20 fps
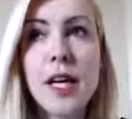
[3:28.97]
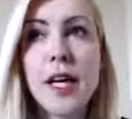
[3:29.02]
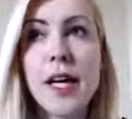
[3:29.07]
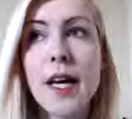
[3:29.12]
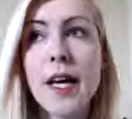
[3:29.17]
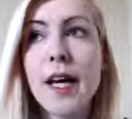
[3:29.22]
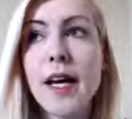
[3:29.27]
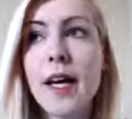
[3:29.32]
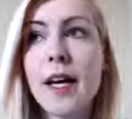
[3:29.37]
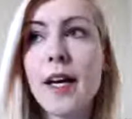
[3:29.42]

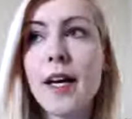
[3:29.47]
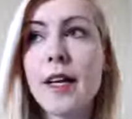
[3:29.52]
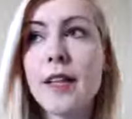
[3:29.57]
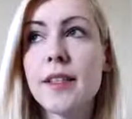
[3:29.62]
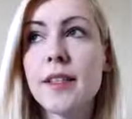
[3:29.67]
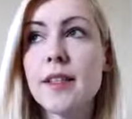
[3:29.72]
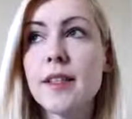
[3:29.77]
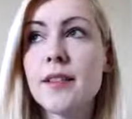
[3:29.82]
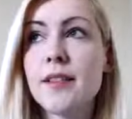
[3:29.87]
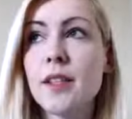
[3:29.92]

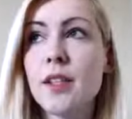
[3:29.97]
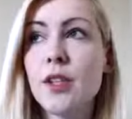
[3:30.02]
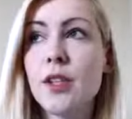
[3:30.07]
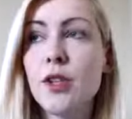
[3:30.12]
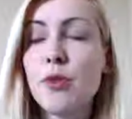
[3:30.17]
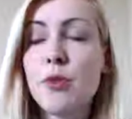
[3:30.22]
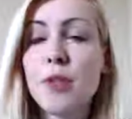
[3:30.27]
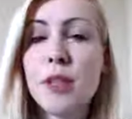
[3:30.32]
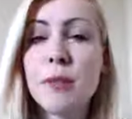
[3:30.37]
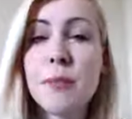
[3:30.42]
and
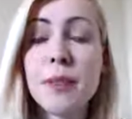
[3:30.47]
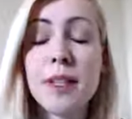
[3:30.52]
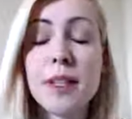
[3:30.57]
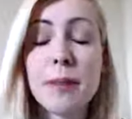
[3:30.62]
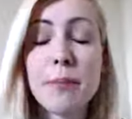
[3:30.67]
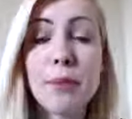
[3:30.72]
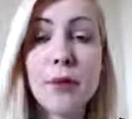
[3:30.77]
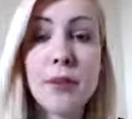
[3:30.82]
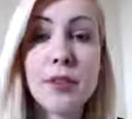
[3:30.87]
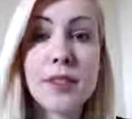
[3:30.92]
you can be
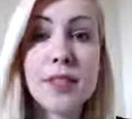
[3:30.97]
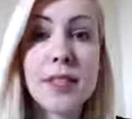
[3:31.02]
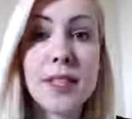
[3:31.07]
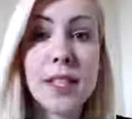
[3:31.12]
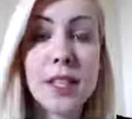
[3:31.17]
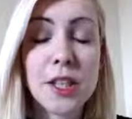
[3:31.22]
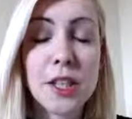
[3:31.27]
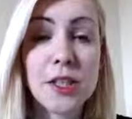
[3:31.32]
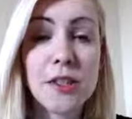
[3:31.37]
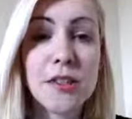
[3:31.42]
that person that
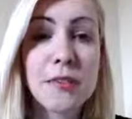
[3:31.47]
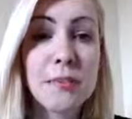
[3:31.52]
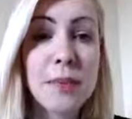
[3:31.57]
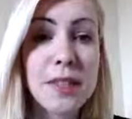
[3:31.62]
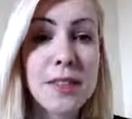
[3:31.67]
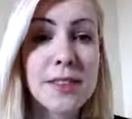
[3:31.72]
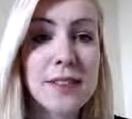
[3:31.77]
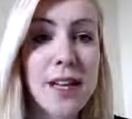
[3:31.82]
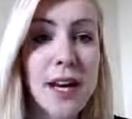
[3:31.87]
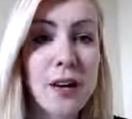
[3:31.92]
actually
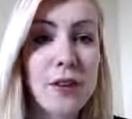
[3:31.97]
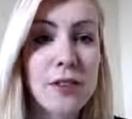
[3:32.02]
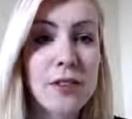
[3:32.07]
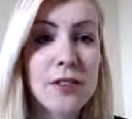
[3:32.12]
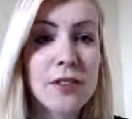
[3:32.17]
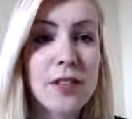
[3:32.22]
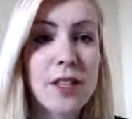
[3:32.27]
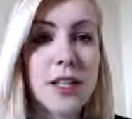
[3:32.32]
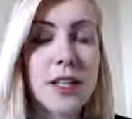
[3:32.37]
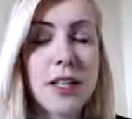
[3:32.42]
speaks
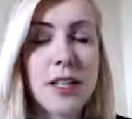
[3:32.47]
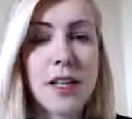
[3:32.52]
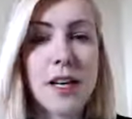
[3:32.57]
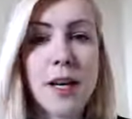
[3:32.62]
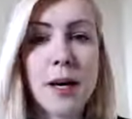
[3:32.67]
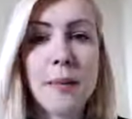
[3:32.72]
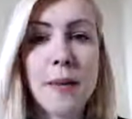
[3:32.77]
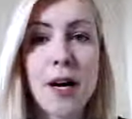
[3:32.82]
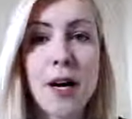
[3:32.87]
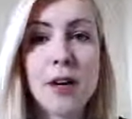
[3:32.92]
out
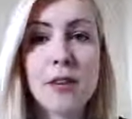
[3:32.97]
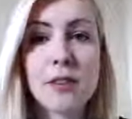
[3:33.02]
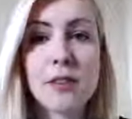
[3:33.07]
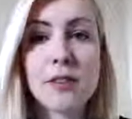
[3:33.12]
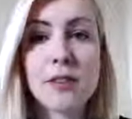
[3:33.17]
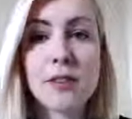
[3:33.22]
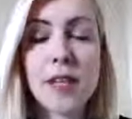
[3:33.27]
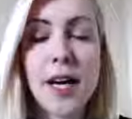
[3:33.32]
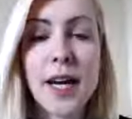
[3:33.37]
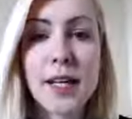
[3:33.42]

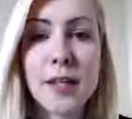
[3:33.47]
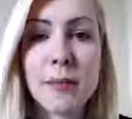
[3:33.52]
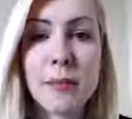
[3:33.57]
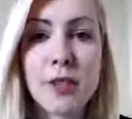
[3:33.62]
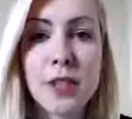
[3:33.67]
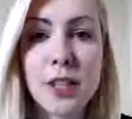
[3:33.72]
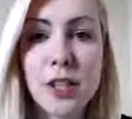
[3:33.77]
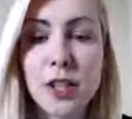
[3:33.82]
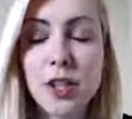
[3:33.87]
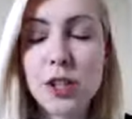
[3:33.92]
about
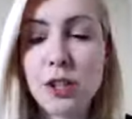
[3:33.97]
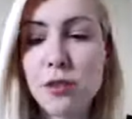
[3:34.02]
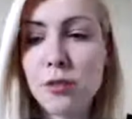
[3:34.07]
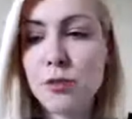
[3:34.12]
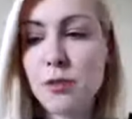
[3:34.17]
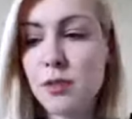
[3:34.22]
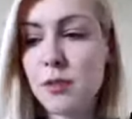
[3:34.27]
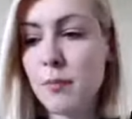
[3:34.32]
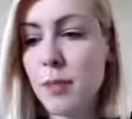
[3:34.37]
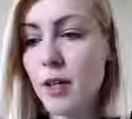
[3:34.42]
animal
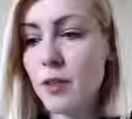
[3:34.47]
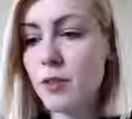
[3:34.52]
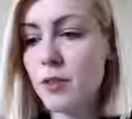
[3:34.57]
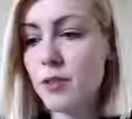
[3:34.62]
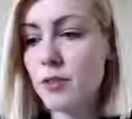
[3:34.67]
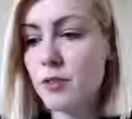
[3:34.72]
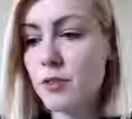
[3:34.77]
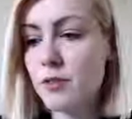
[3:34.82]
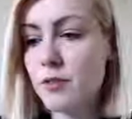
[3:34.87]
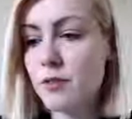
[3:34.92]
issues, about
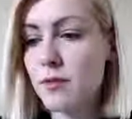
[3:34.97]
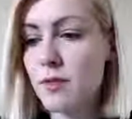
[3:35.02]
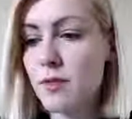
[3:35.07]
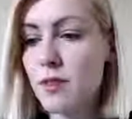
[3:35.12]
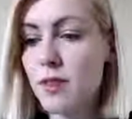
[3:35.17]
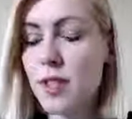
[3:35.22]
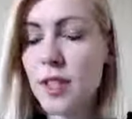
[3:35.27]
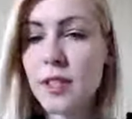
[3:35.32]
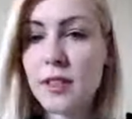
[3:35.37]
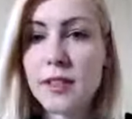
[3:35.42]
certain
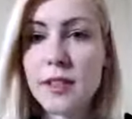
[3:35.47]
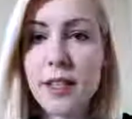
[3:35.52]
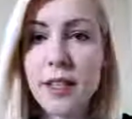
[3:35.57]
things.